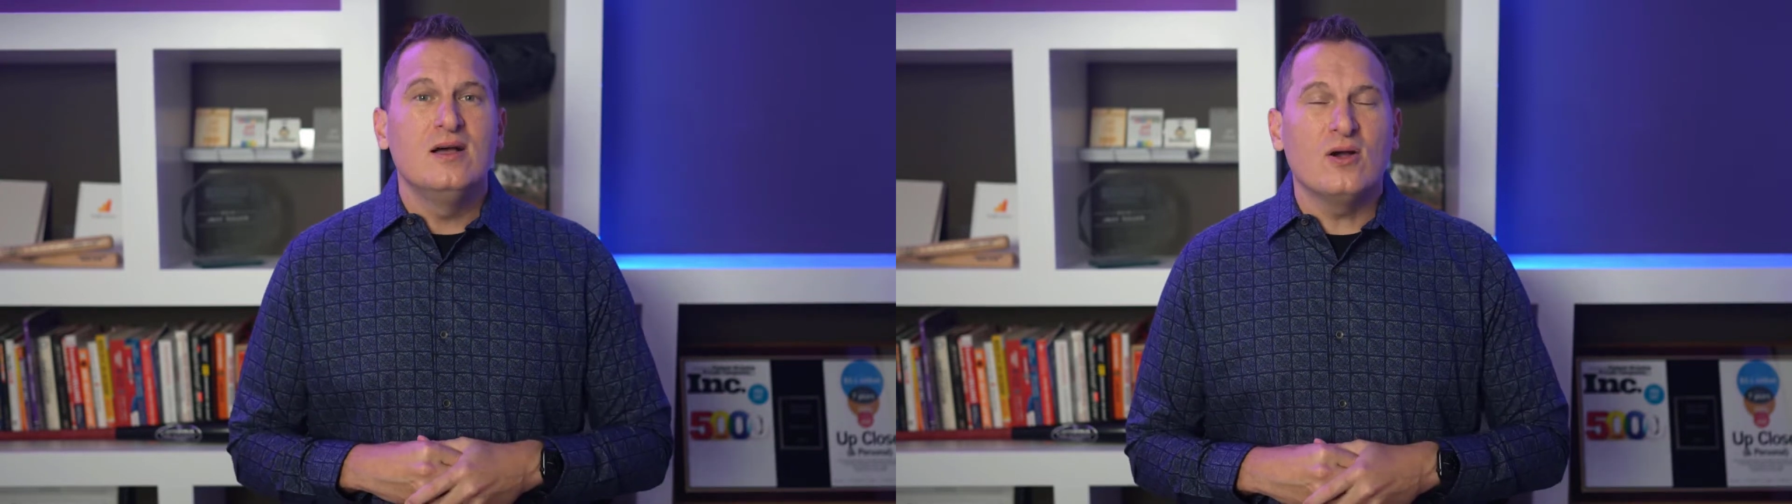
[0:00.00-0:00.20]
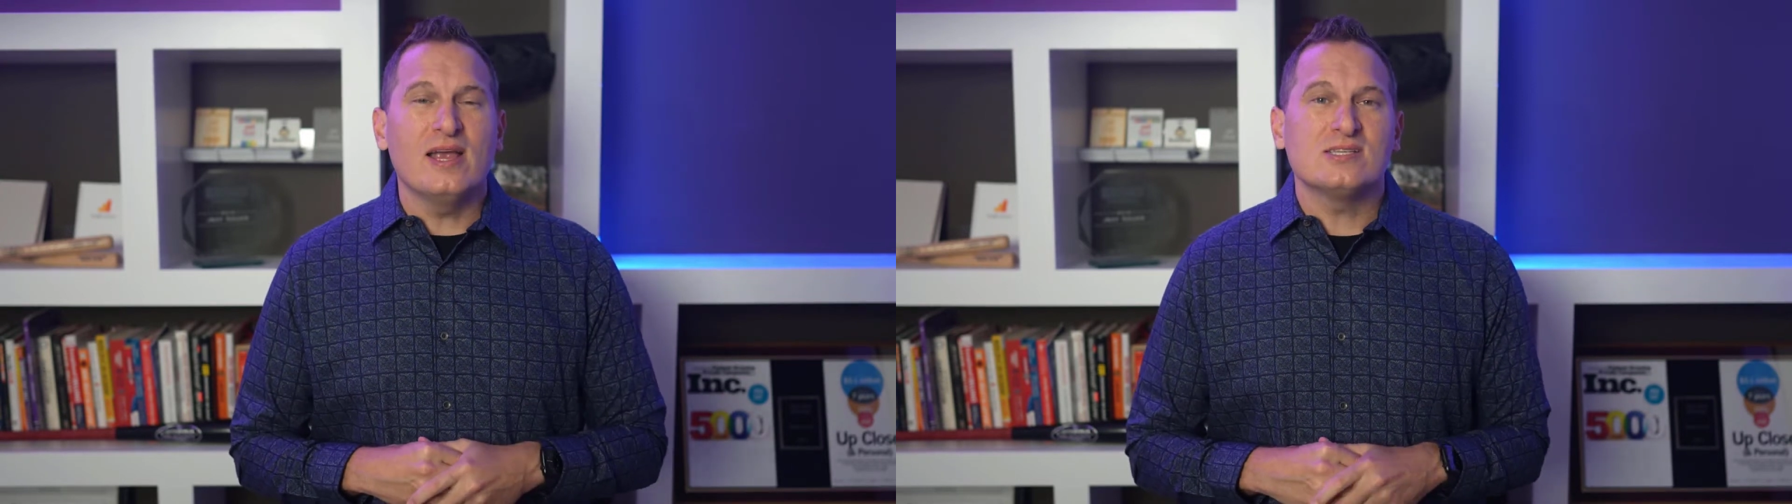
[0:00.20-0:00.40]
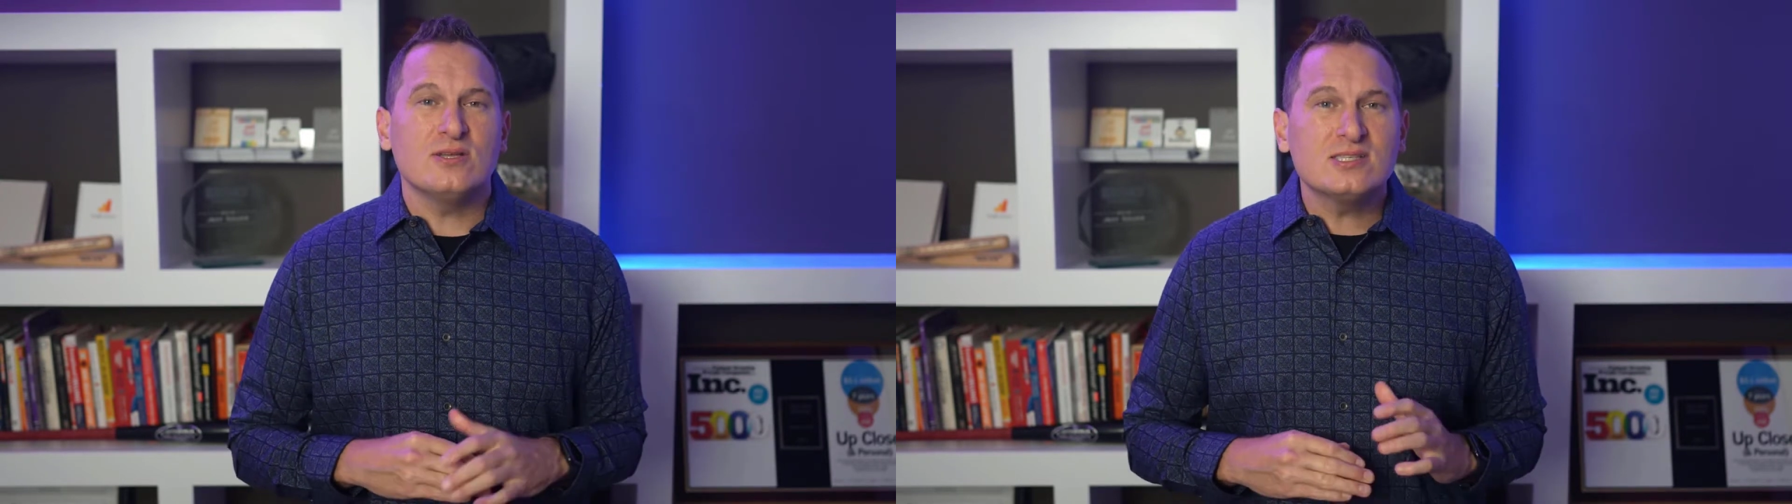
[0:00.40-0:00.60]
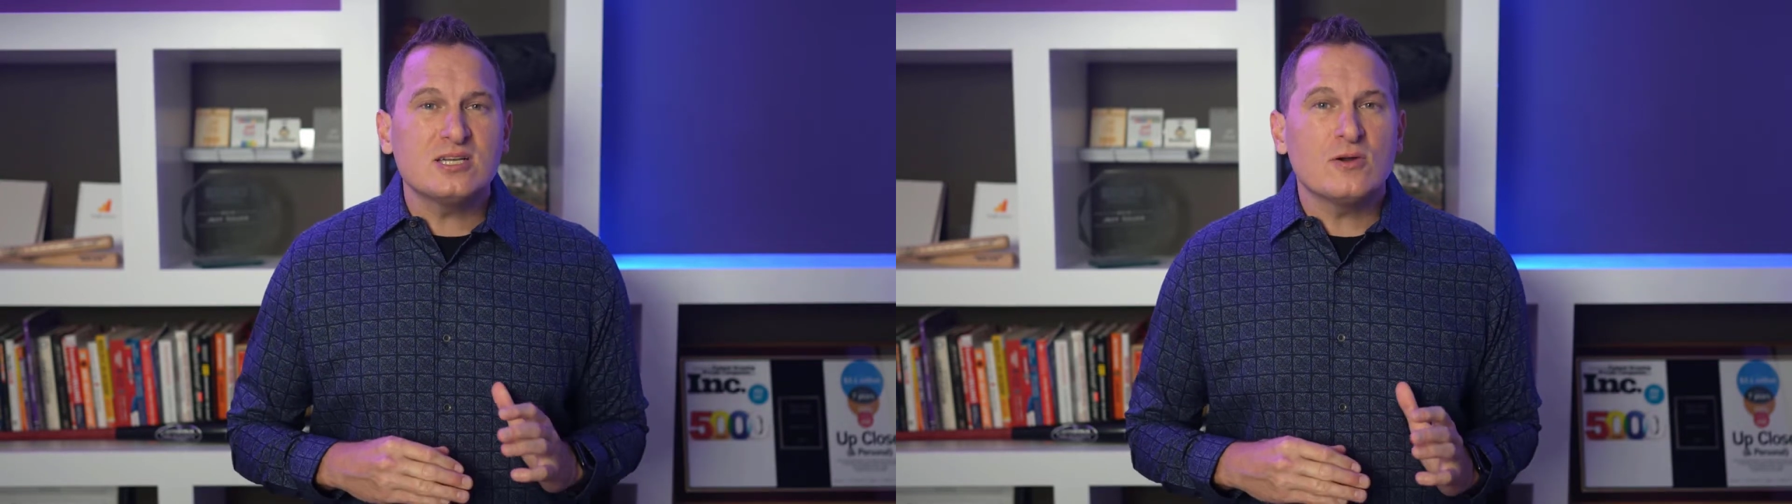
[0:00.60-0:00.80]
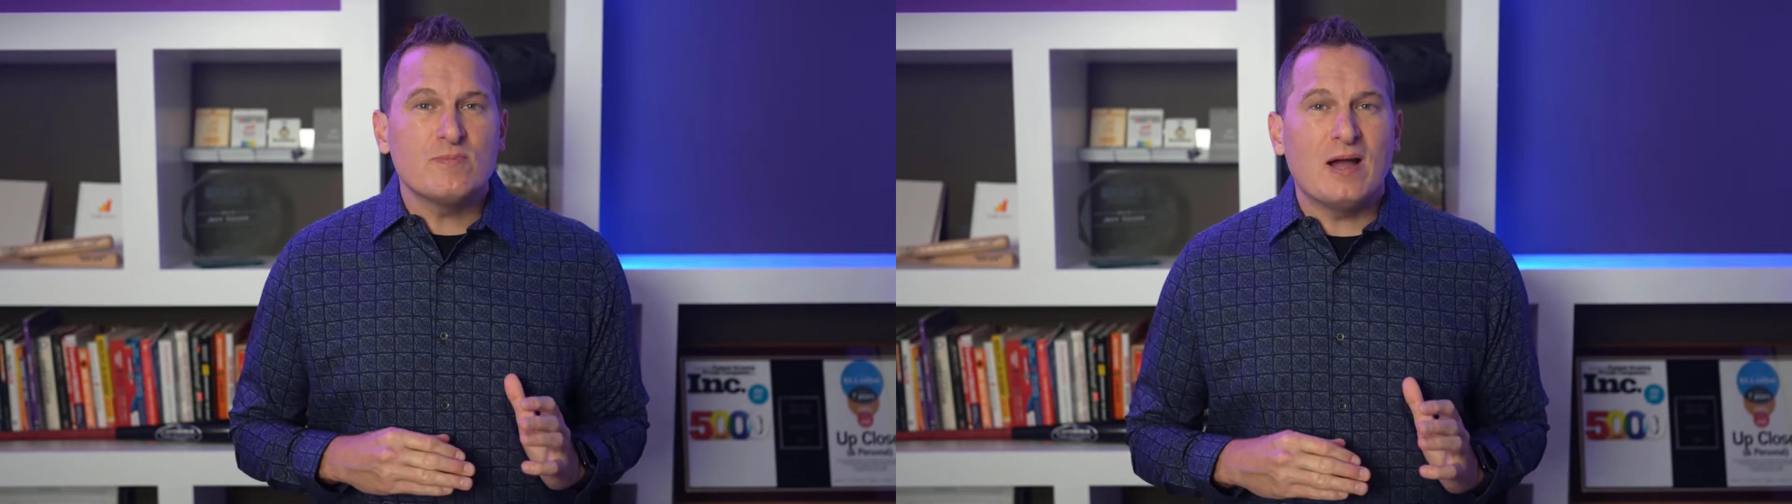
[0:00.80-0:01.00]
Okay, so let's
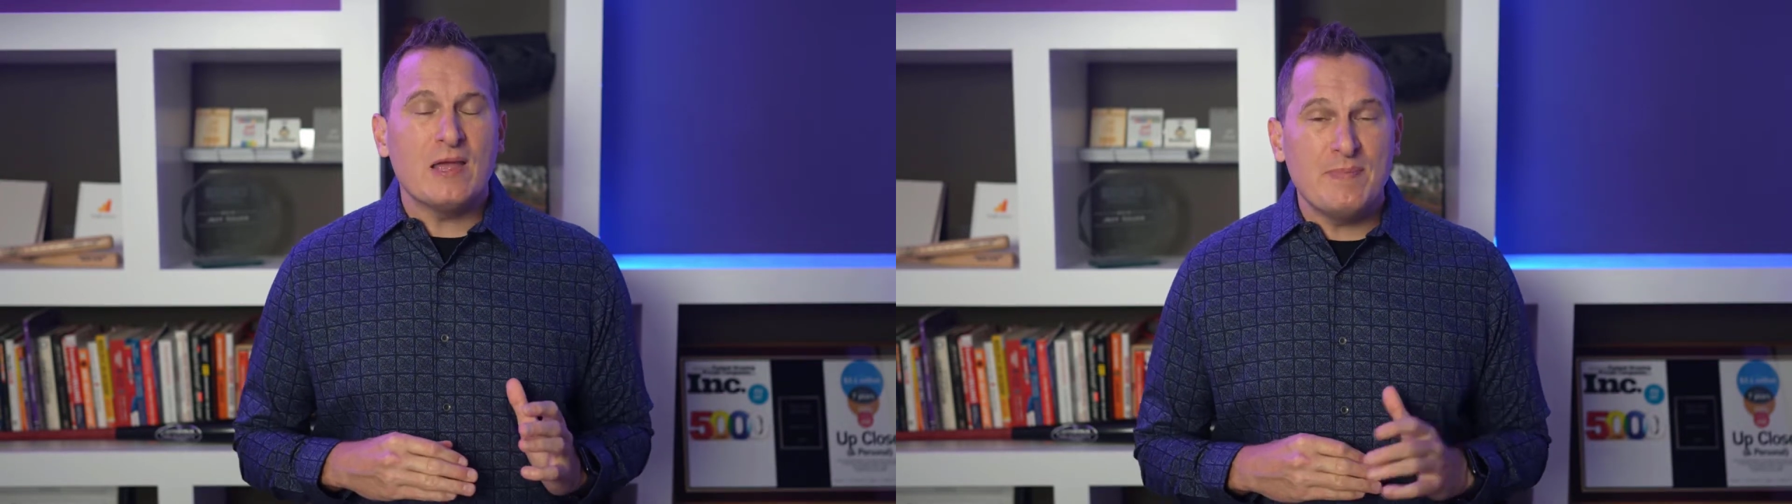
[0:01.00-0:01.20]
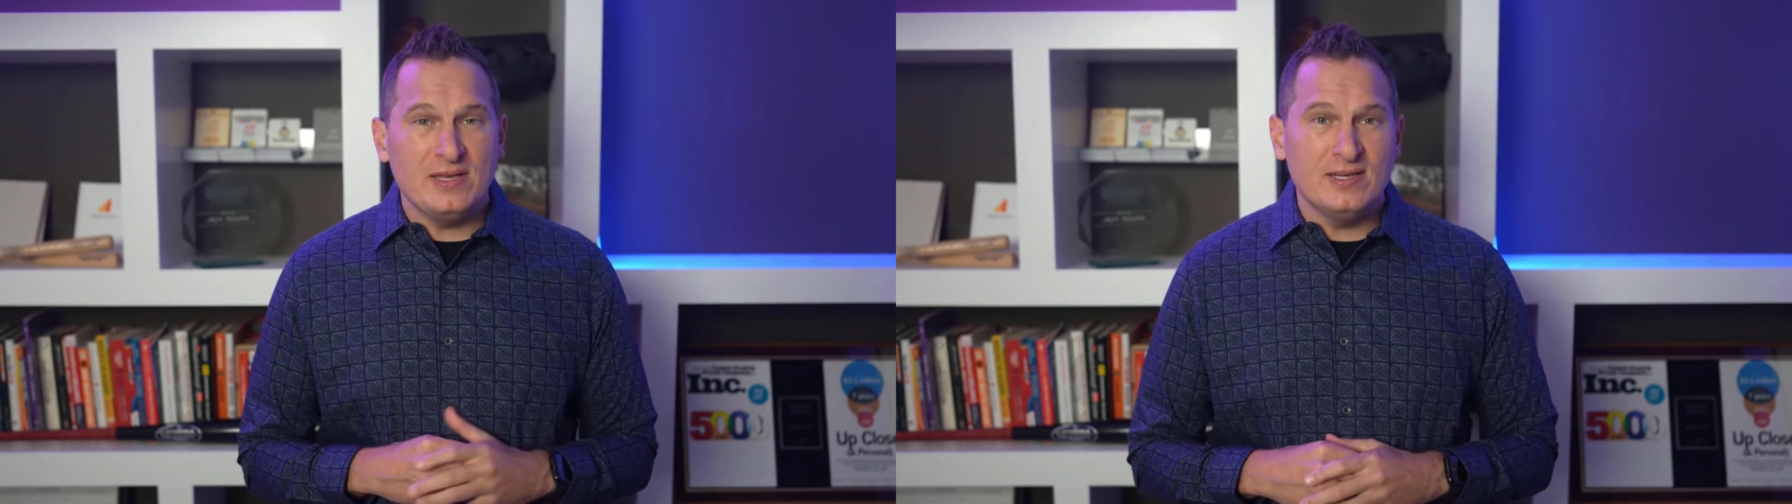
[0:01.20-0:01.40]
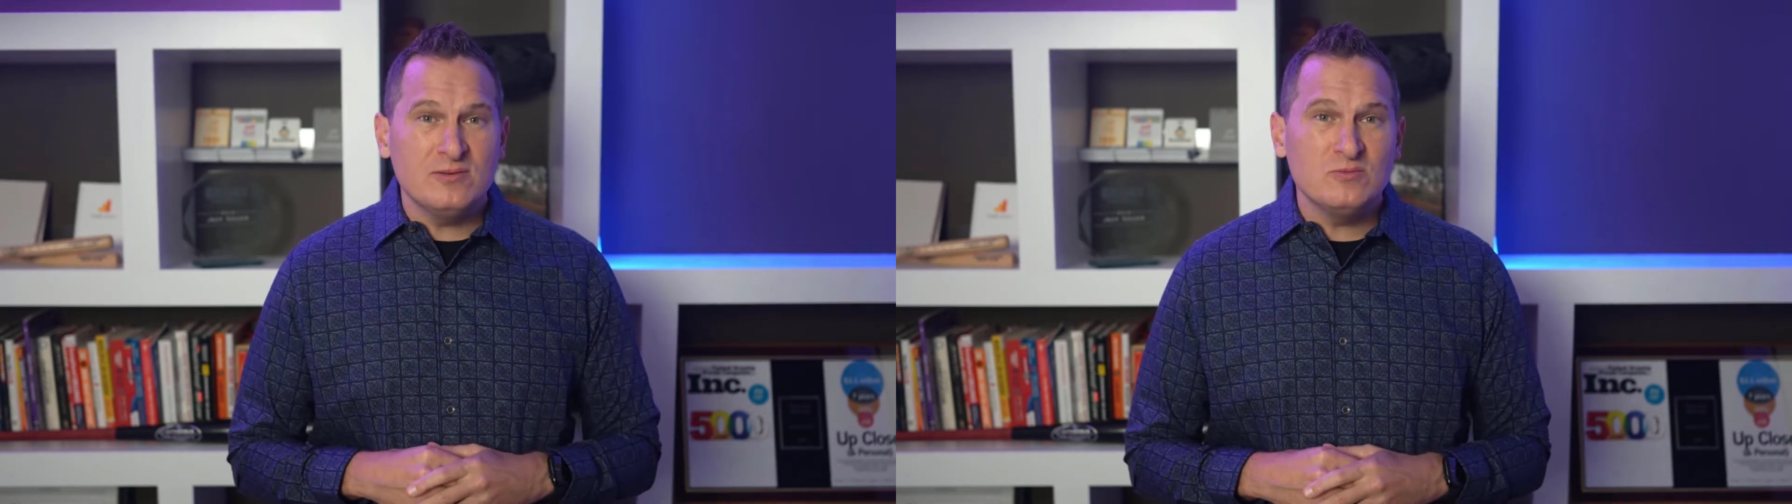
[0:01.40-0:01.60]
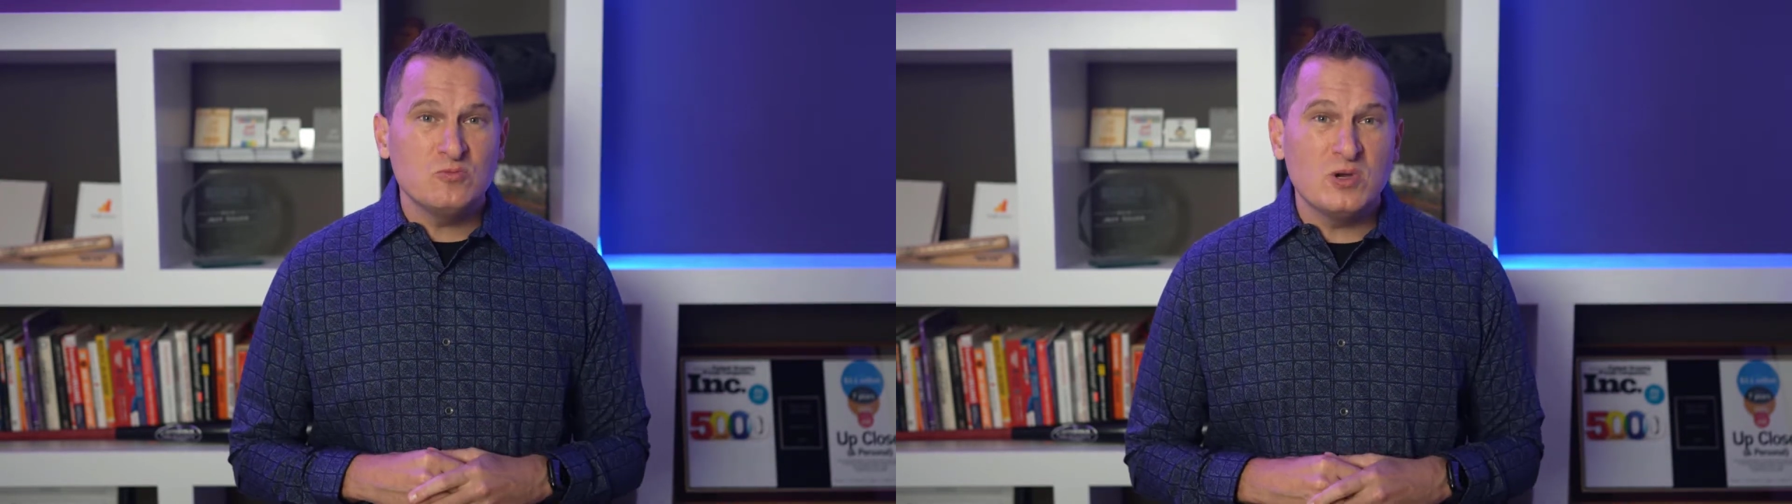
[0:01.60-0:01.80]
start with my opinion,